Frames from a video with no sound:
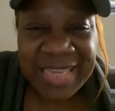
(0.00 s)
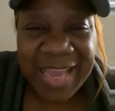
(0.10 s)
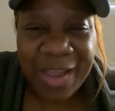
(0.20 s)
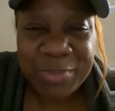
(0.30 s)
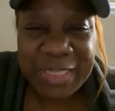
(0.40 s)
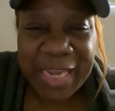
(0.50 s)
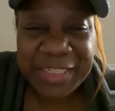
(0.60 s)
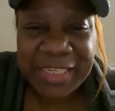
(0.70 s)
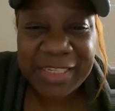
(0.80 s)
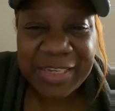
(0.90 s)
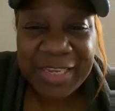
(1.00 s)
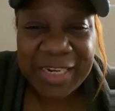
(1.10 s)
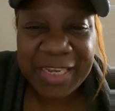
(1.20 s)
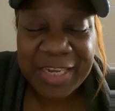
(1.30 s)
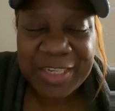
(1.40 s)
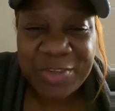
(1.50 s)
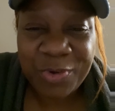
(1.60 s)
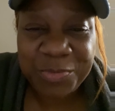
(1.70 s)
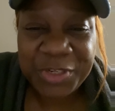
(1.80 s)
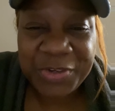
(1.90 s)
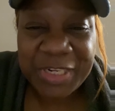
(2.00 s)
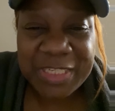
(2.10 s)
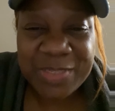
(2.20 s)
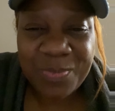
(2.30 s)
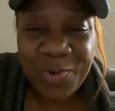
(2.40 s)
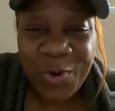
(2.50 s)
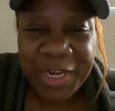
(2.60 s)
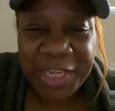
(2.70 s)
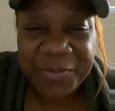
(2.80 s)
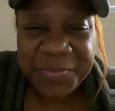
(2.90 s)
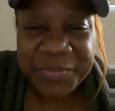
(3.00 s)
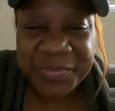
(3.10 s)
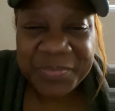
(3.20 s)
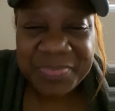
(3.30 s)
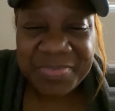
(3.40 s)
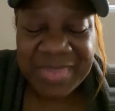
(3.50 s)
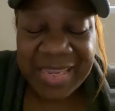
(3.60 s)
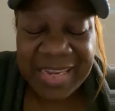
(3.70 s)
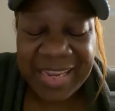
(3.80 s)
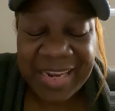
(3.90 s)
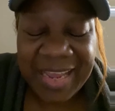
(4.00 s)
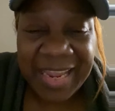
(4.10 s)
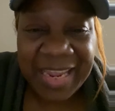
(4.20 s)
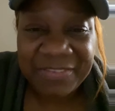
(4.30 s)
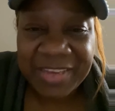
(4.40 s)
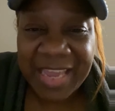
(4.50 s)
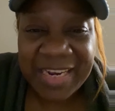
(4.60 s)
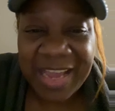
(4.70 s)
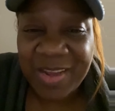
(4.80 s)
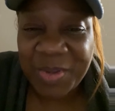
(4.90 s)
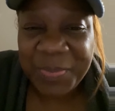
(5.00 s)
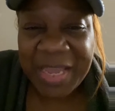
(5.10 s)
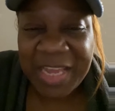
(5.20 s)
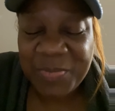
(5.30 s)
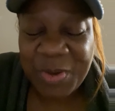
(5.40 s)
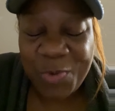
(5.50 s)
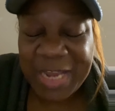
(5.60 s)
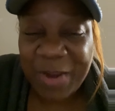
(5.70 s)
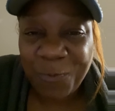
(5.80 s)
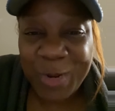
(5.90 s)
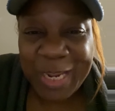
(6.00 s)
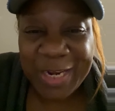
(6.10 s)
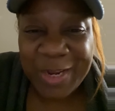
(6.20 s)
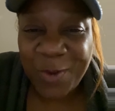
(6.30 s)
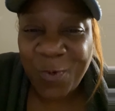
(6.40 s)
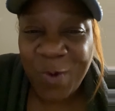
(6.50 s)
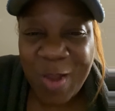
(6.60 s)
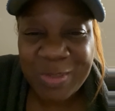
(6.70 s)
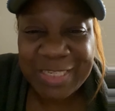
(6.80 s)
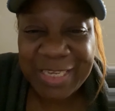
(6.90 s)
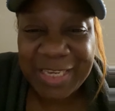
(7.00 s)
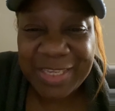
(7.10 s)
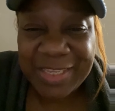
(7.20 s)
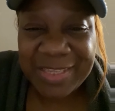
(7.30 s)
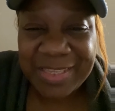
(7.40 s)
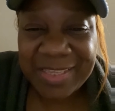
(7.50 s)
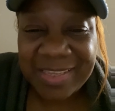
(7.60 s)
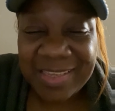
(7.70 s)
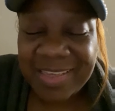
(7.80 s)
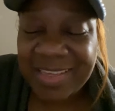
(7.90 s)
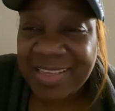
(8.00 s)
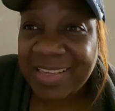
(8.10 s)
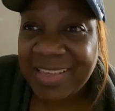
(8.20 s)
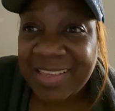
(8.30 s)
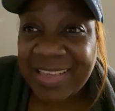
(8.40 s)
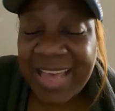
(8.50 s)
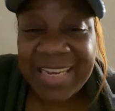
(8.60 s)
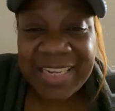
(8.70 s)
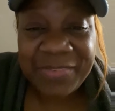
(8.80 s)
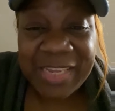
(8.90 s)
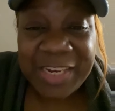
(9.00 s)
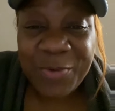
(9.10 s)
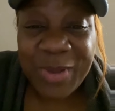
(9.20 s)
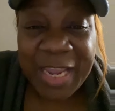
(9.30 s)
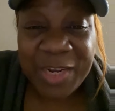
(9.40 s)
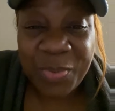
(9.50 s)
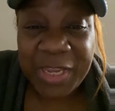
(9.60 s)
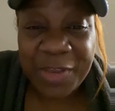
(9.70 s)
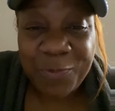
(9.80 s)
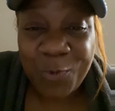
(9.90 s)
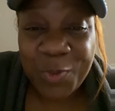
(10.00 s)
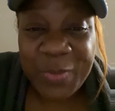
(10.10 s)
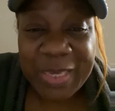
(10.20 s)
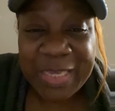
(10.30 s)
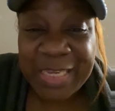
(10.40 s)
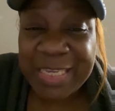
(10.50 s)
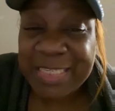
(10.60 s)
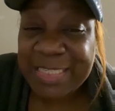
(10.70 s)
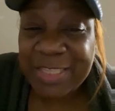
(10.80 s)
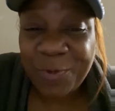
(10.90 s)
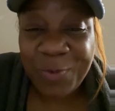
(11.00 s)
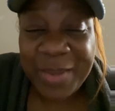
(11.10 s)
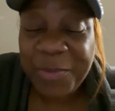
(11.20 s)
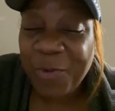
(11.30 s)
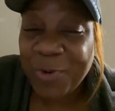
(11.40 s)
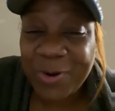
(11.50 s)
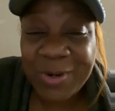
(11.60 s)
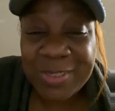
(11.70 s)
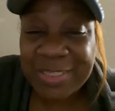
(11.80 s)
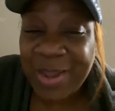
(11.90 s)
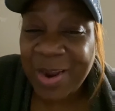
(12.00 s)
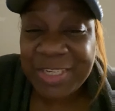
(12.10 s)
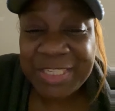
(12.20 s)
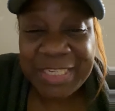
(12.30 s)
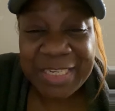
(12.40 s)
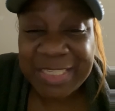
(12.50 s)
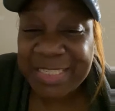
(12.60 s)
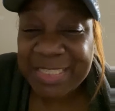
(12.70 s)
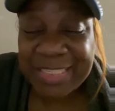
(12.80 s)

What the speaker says: I was actually looking at a scripture this morning. And I had forgotten all about it, but when I ran across it, I definitely knew I had to bring it forth because the rhema words are just